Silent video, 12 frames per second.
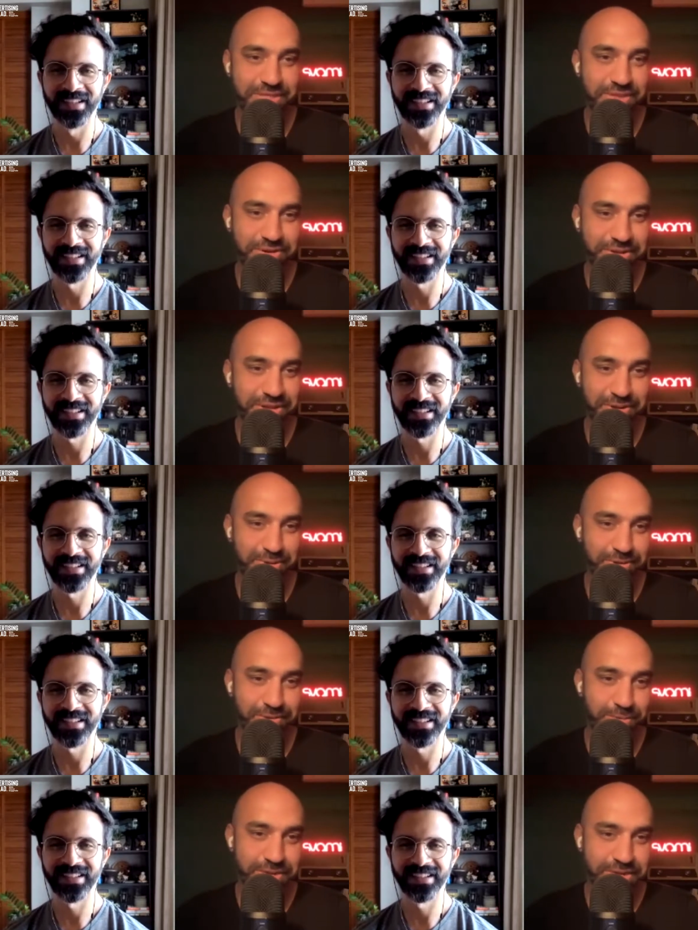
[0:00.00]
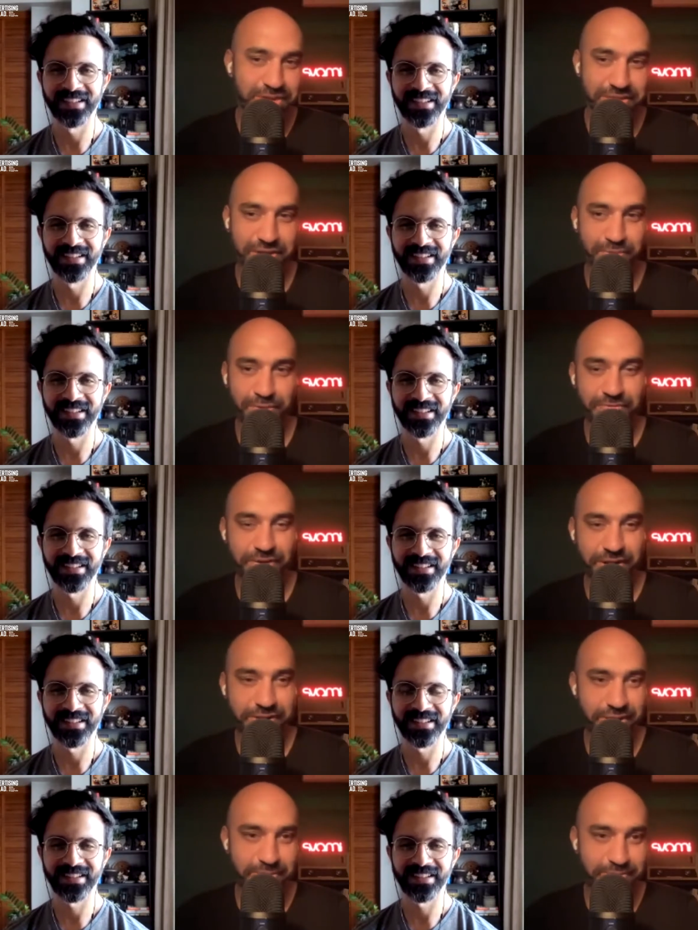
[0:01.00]
Speaker 1: a thirty-year-old whiskey and I would have
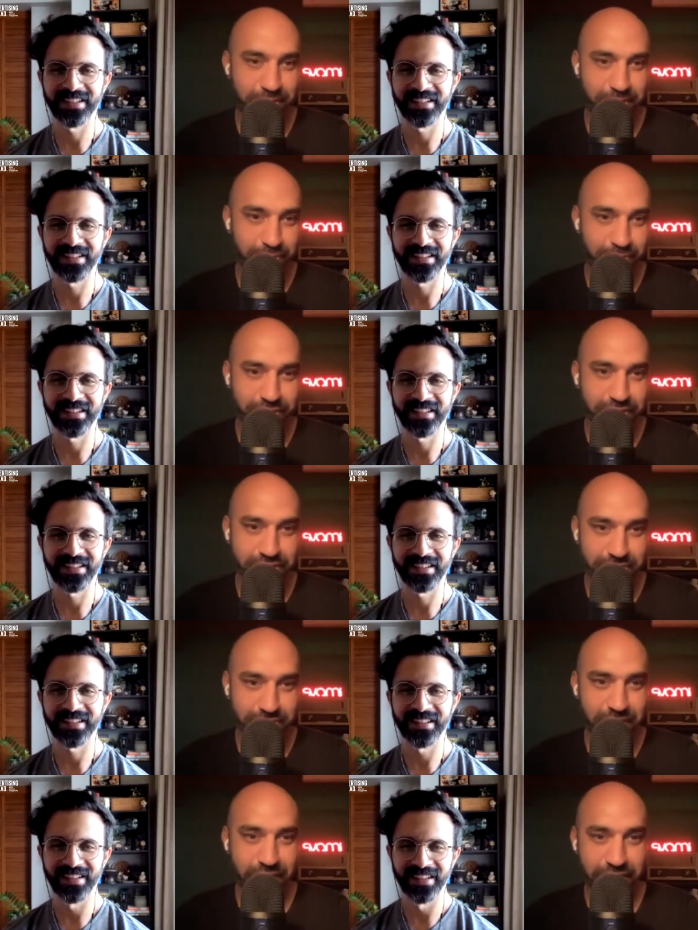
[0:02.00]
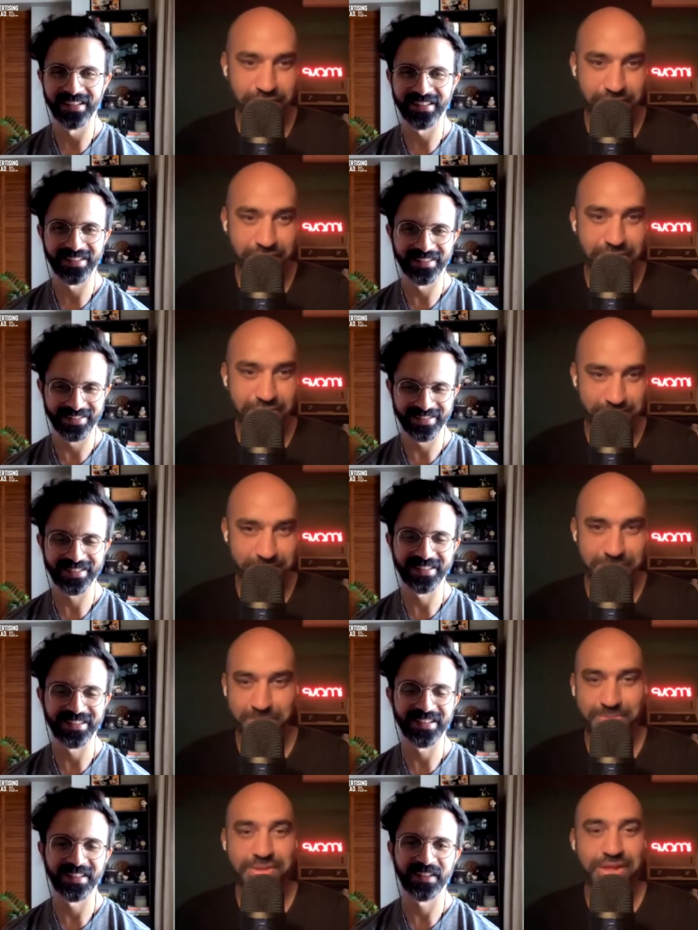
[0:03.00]
added thumbs up to it and had it. Uh,
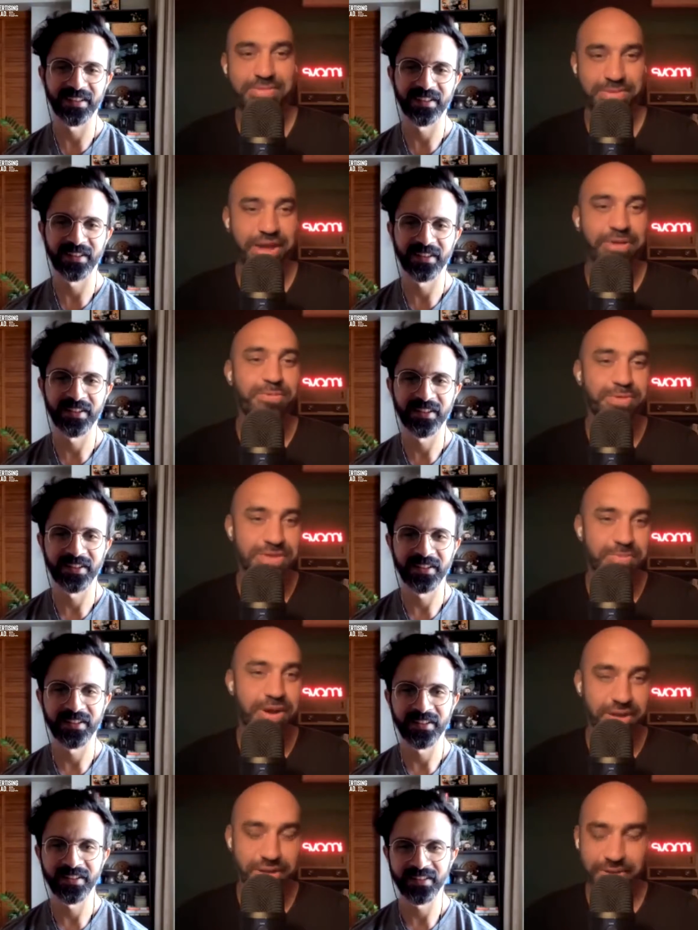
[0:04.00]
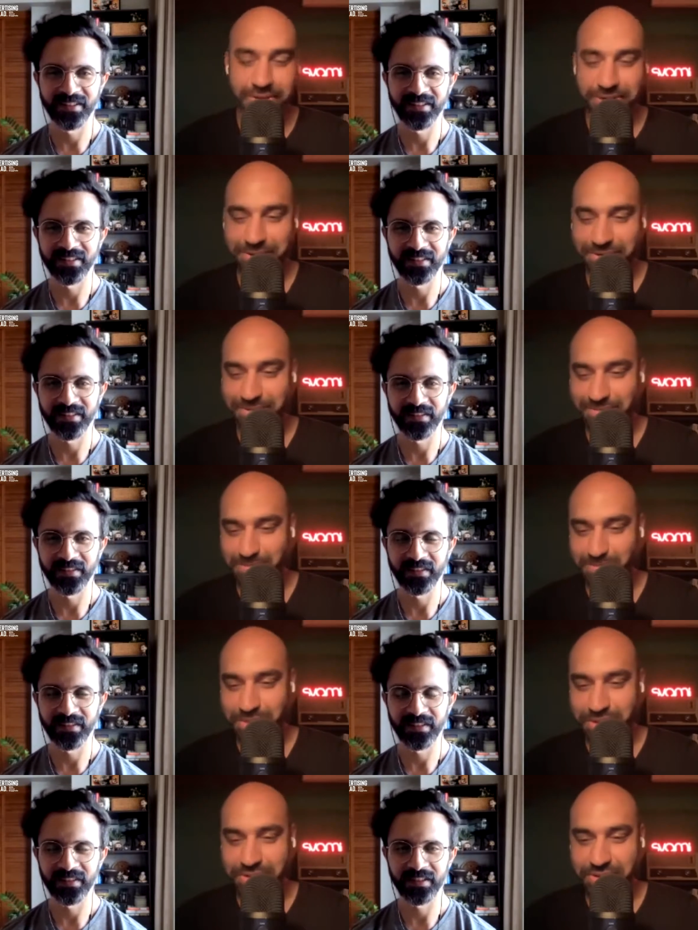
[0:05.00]
that, that was my uh,
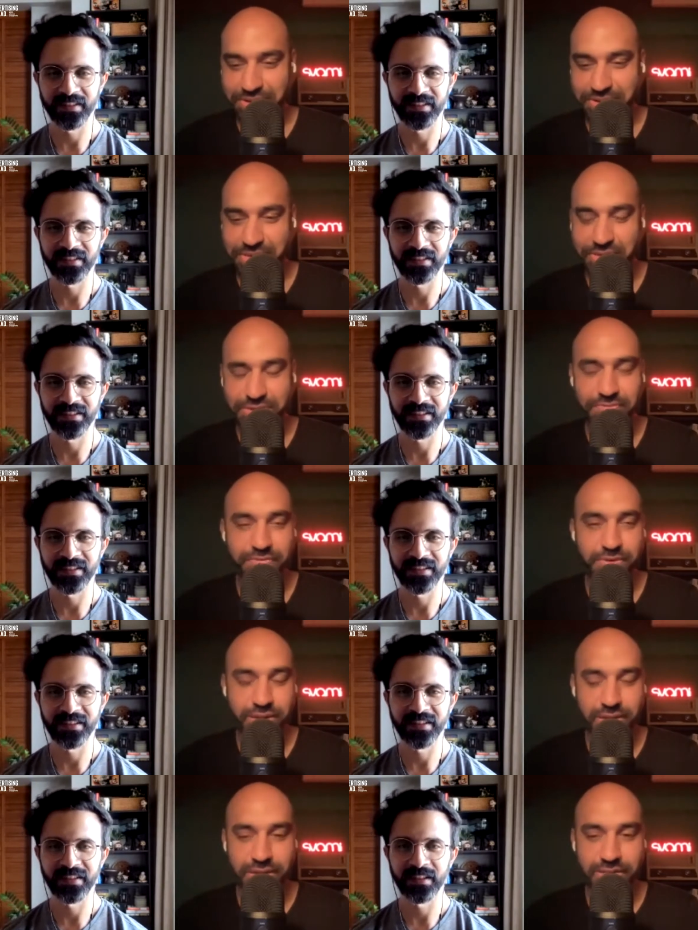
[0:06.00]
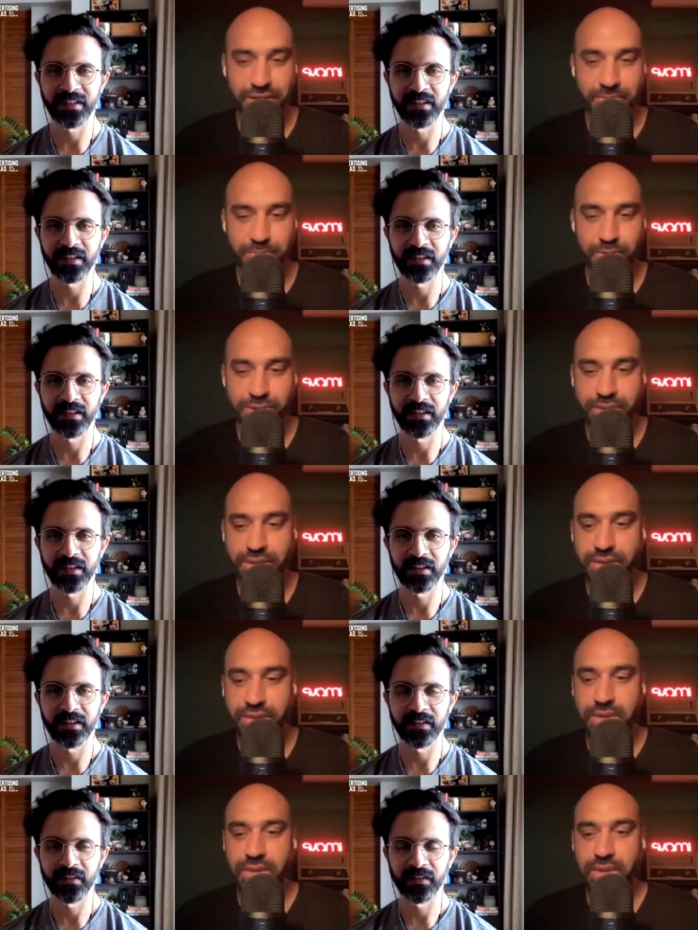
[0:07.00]
uh, sense of drinking at that point.
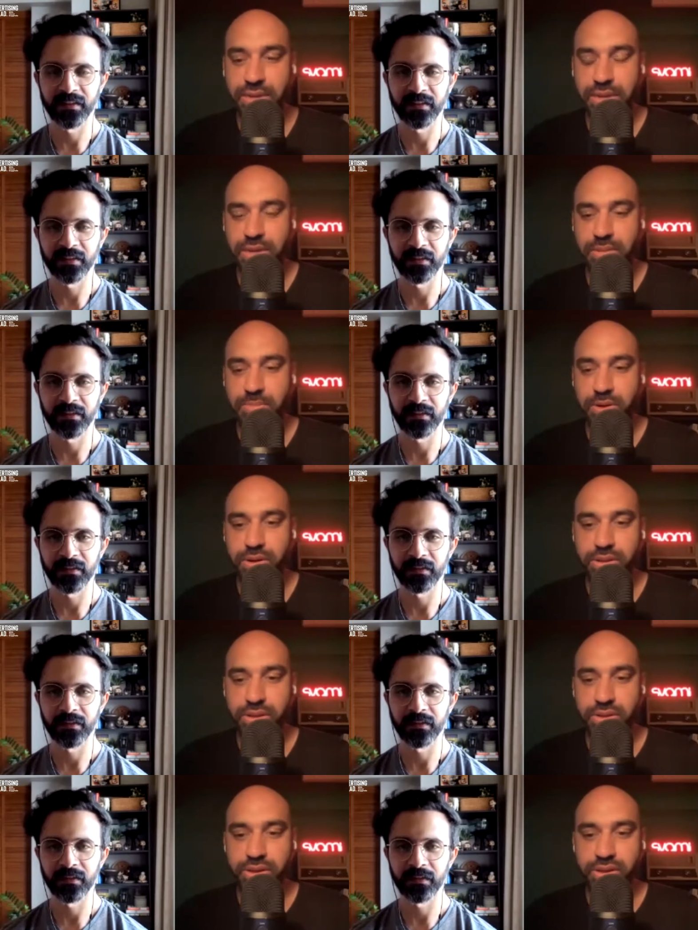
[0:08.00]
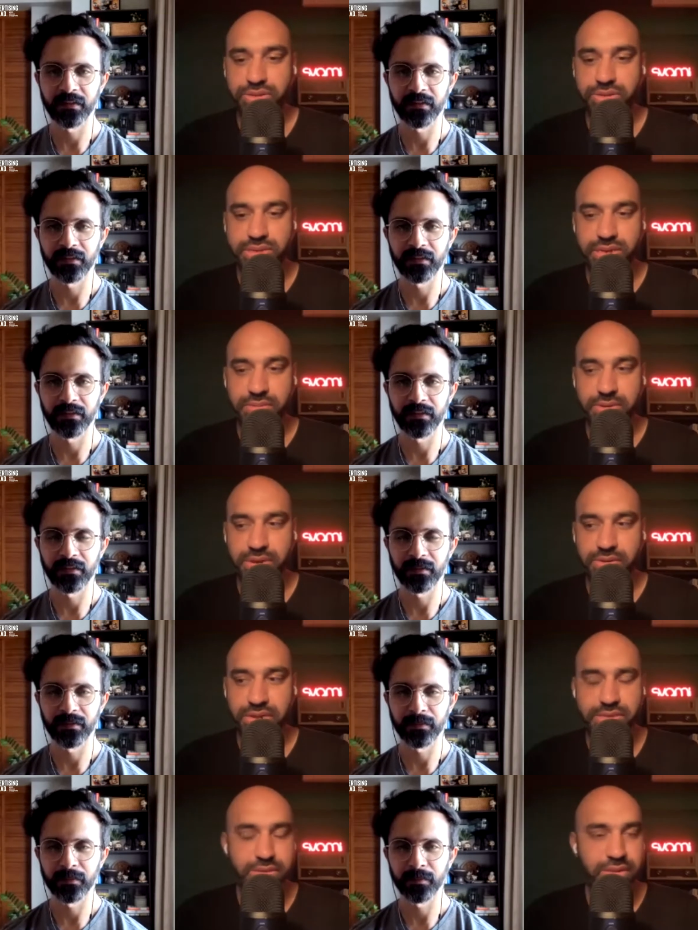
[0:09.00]
But it just seemed
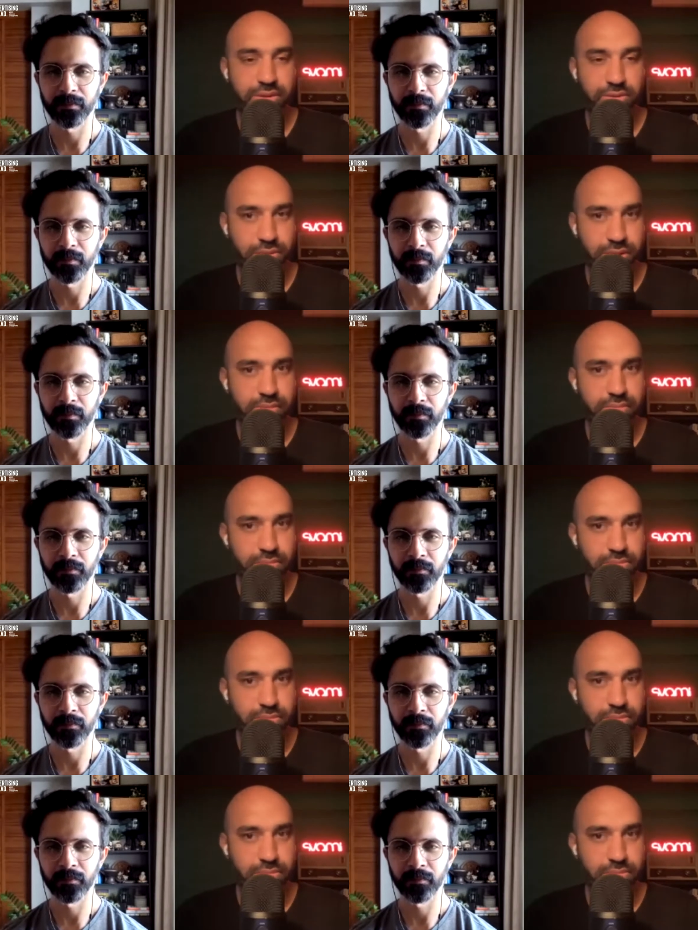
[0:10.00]
interesting that, okay,